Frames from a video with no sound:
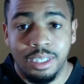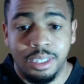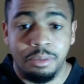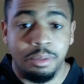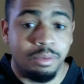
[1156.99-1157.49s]

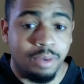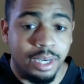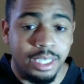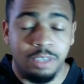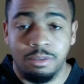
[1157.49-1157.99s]
He will be
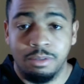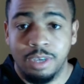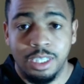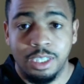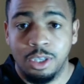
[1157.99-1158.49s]
ready
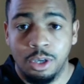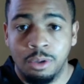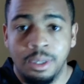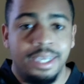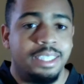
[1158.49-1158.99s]
to
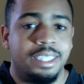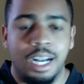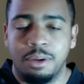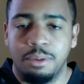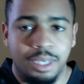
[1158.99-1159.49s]
go. He's
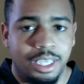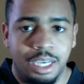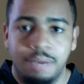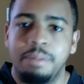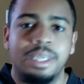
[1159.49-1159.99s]
not going to
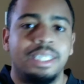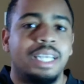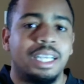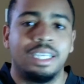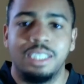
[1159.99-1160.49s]
camp. He made
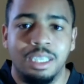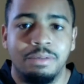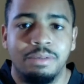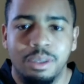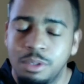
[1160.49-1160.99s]
that clear
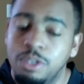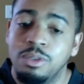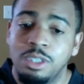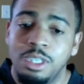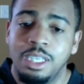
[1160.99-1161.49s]
up front, which was
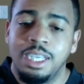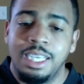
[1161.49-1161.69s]
good.